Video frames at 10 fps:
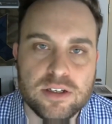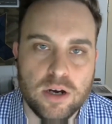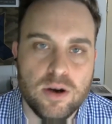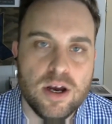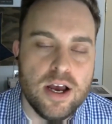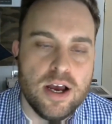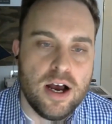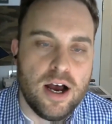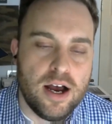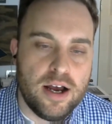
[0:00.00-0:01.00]
So
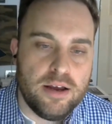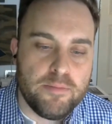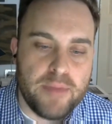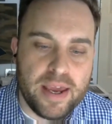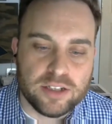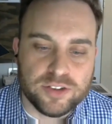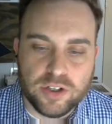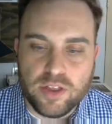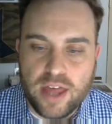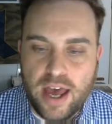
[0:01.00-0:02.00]
making
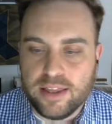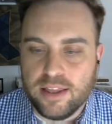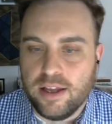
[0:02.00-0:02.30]
sure that